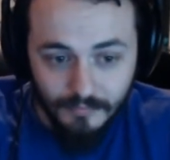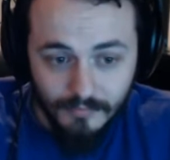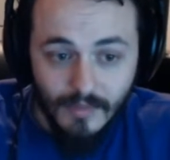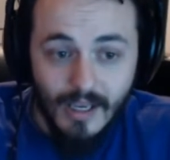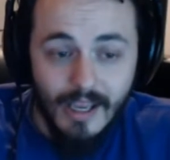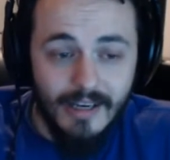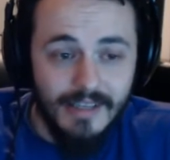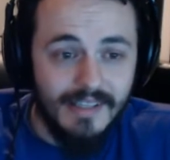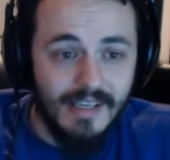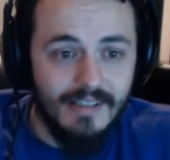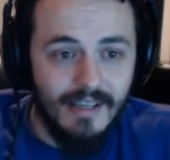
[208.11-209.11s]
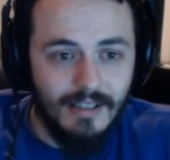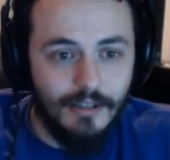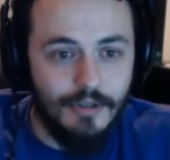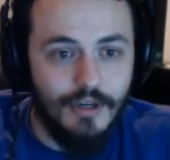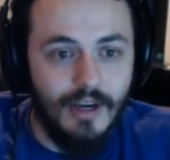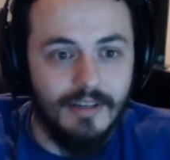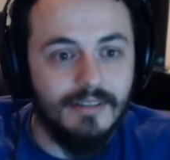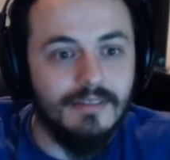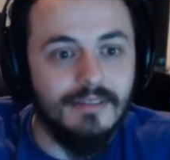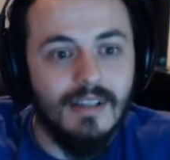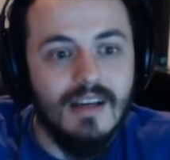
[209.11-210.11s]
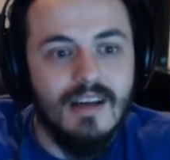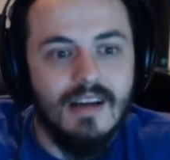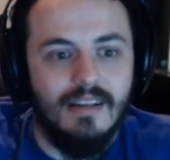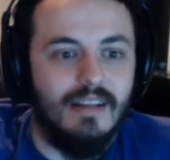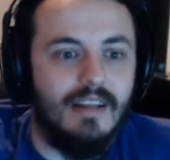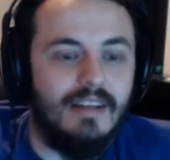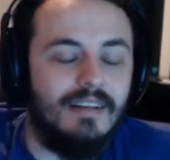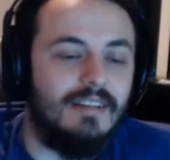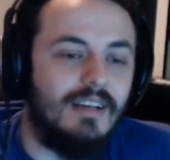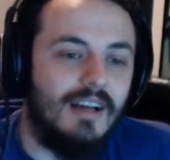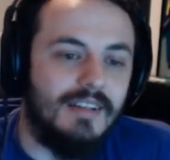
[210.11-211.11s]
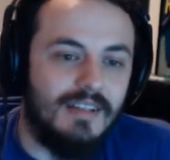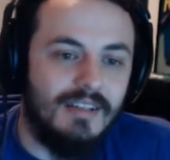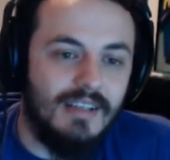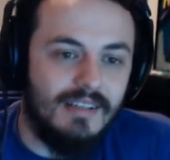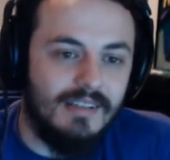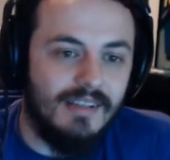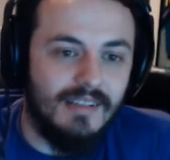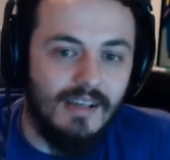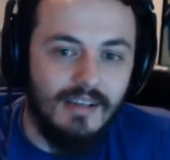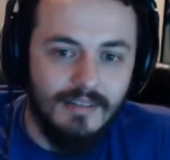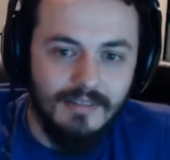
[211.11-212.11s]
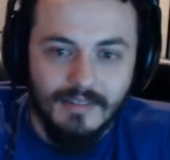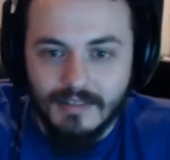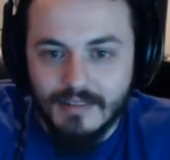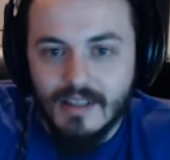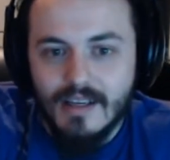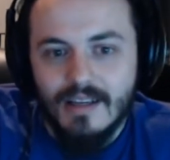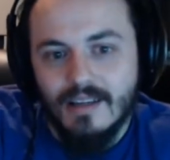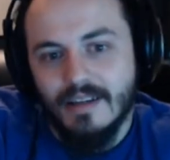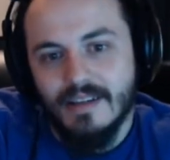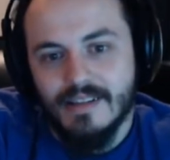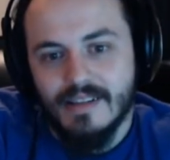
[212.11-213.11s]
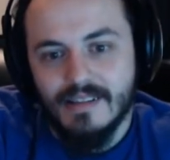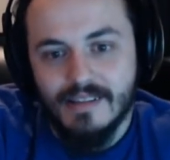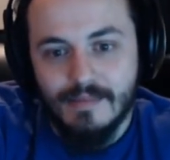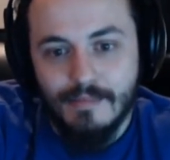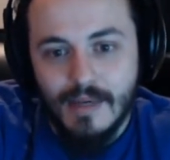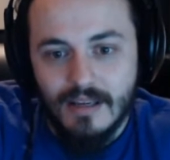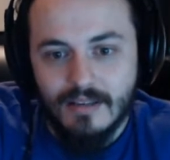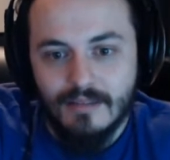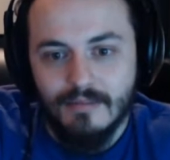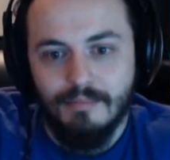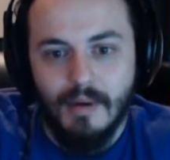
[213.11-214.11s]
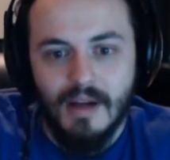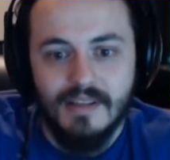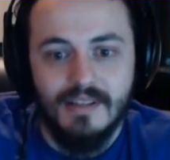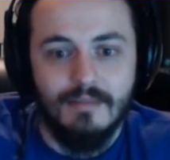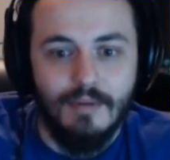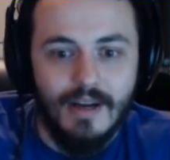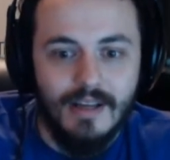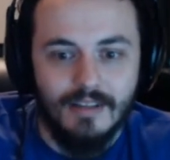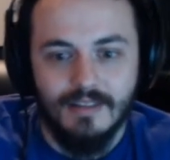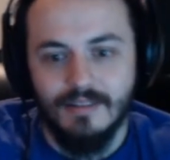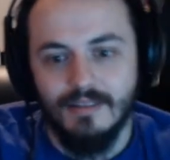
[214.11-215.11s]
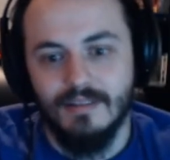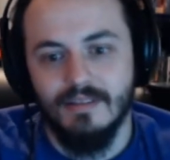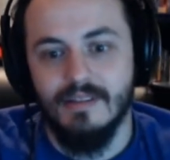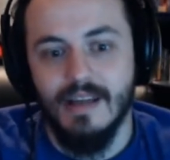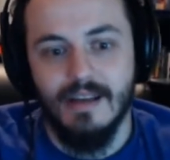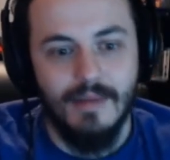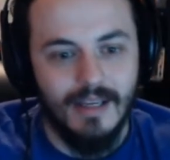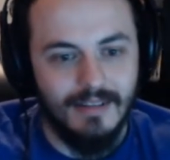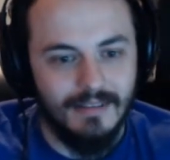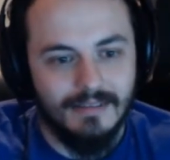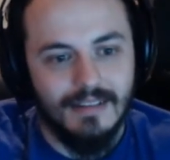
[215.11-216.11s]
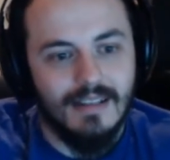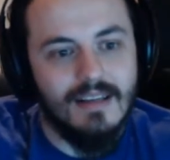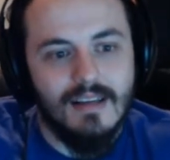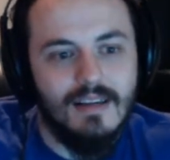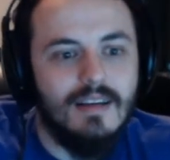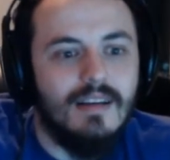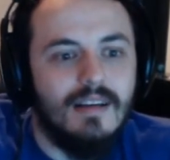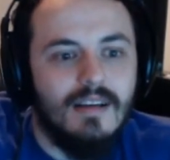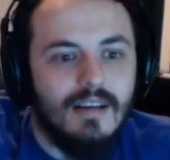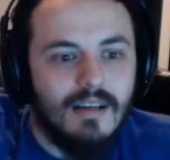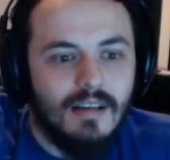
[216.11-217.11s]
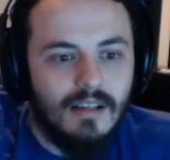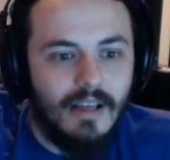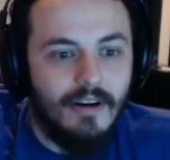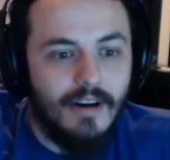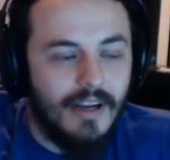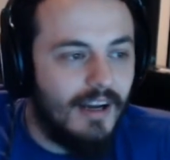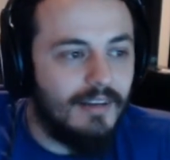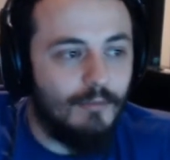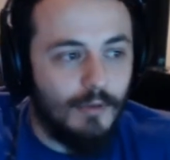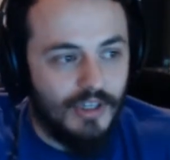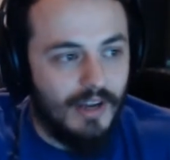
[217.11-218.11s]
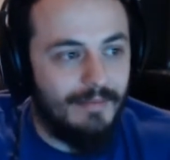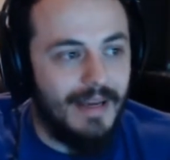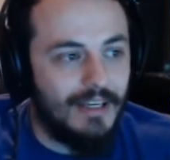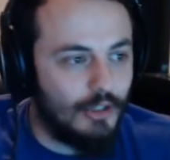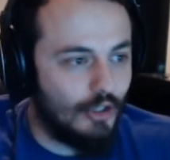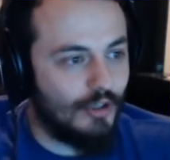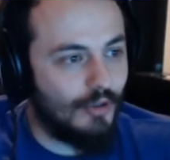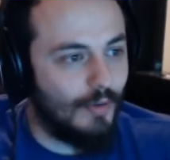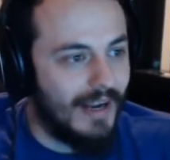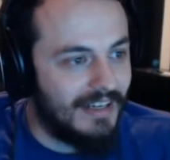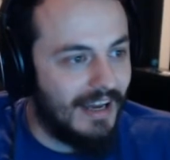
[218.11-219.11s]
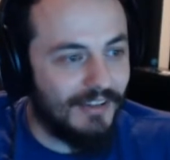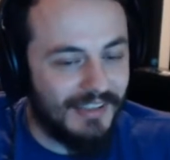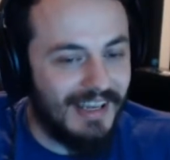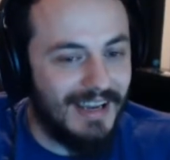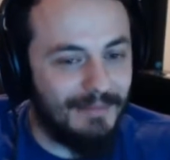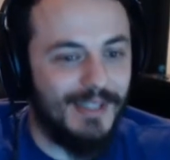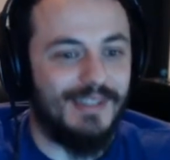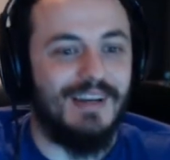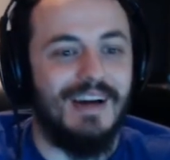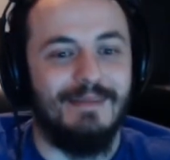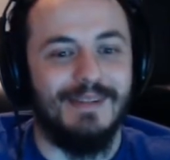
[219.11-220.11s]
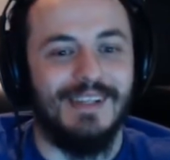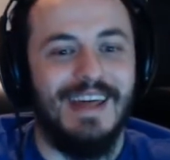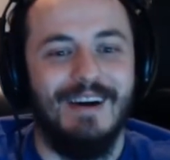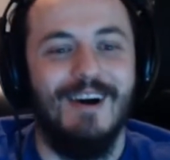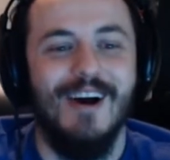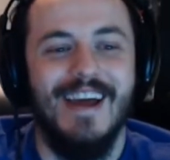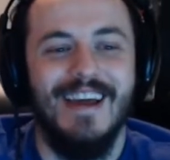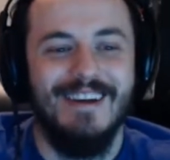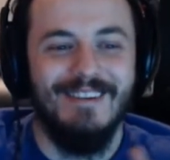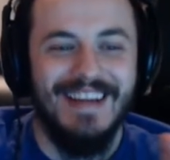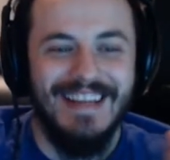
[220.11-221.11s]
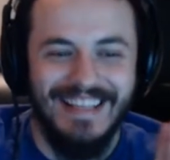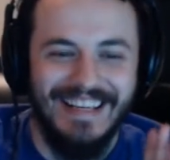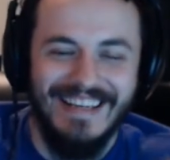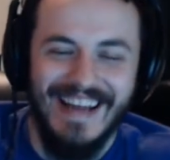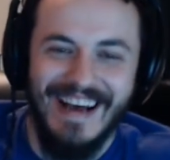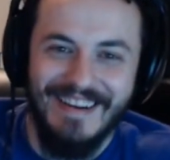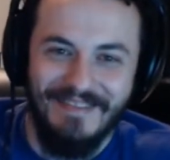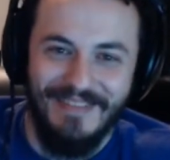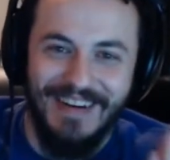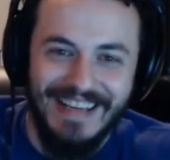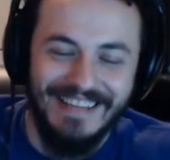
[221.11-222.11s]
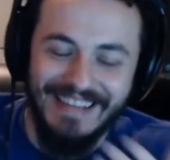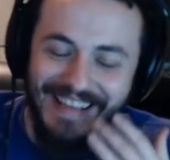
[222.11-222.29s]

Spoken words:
and he says, hello, John. And Constantine says, huh? And he says, it's me, Boston Brand. Deadman? Clarion, which I made sure to write down his name this time, so that way we did not forget that.